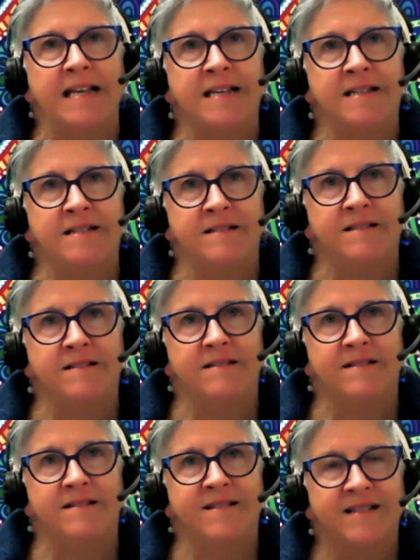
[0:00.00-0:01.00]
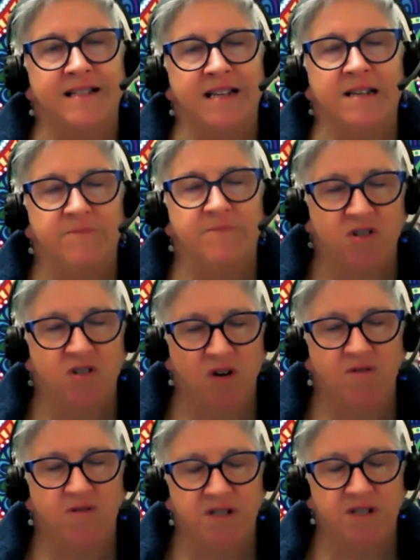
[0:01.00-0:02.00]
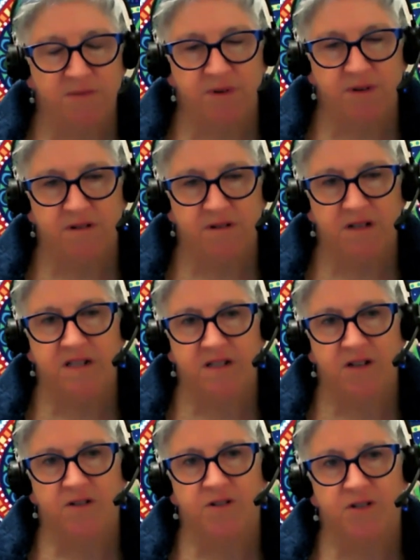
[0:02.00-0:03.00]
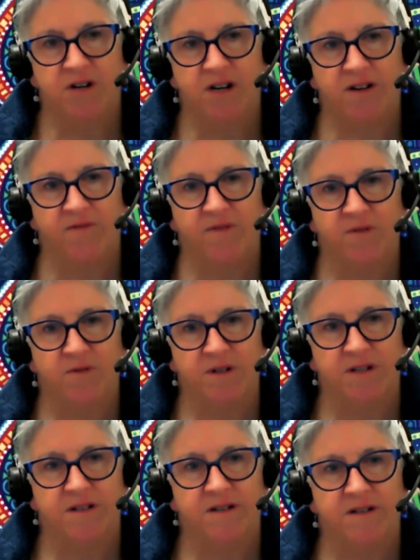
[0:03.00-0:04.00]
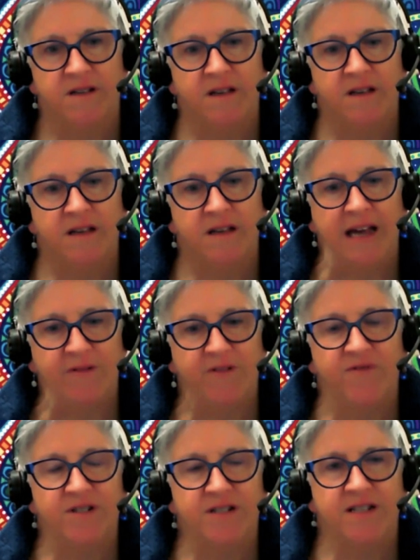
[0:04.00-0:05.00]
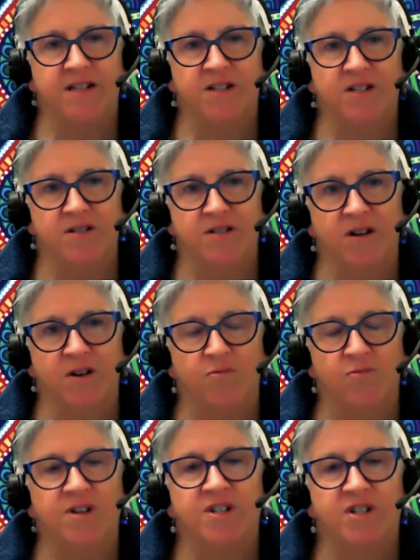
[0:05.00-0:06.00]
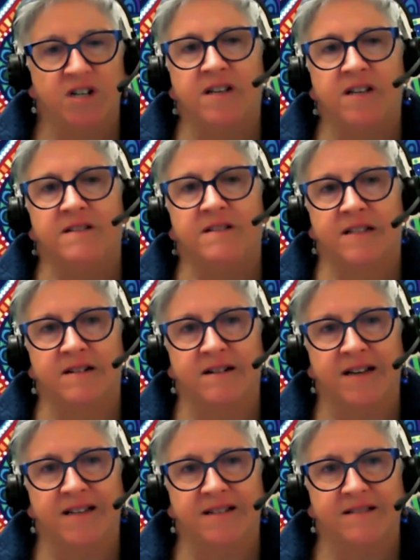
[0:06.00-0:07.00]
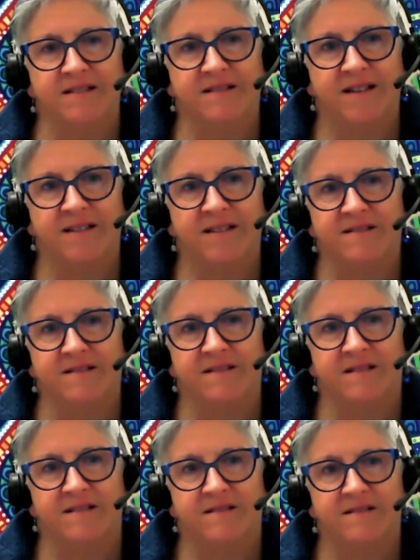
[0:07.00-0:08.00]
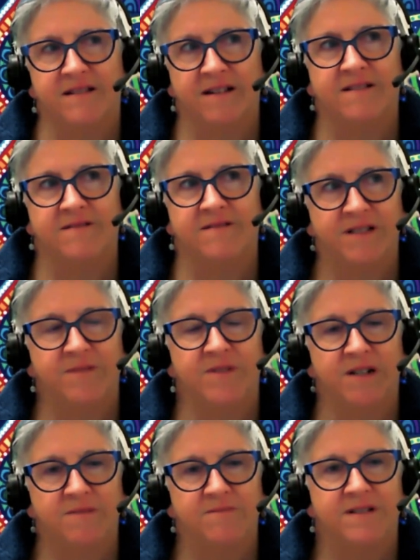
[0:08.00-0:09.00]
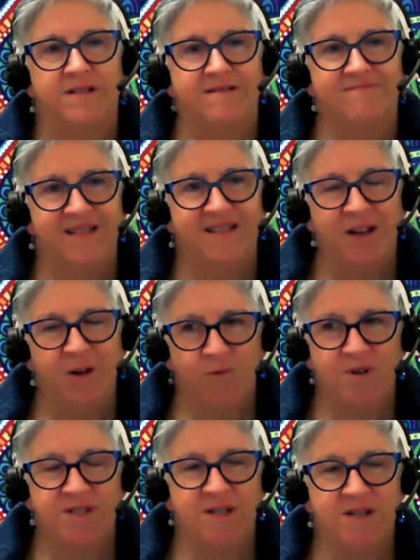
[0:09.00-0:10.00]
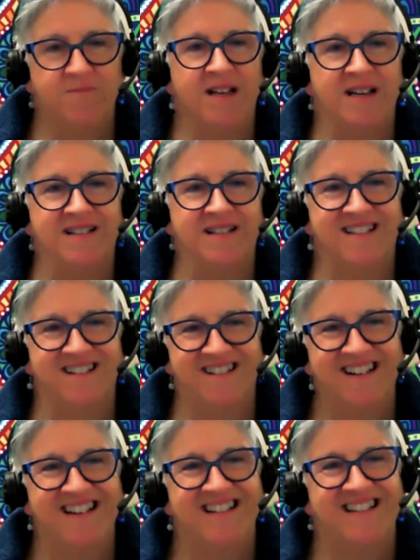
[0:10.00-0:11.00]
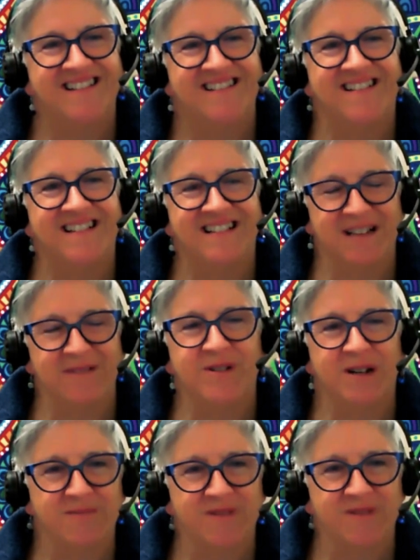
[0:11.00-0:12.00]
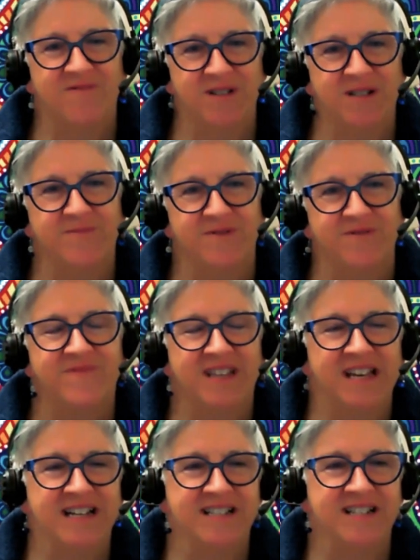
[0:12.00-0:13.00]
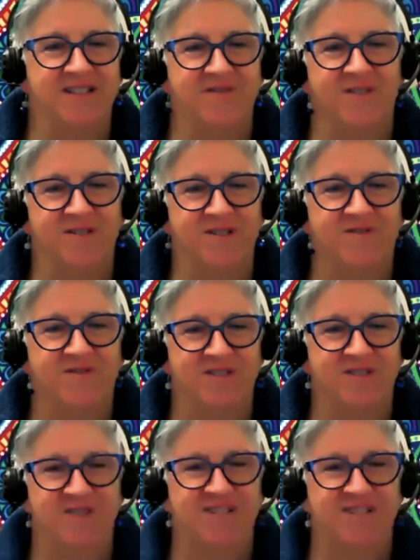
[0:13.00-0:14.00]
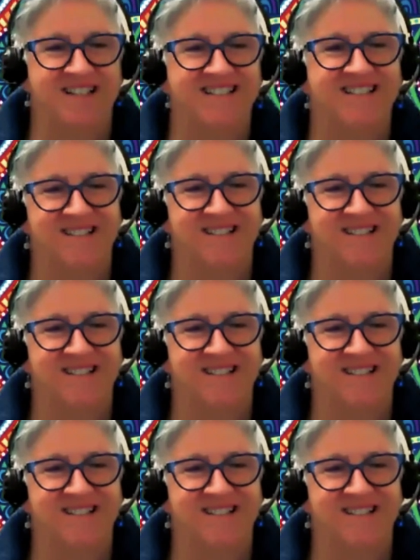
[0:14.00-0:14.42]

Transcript: it seems so simple and so straightforward. However, it's such a rich insight. And yeah, sometimes what's in plain sight is sometimes invisible. Can't see the forest for the trees.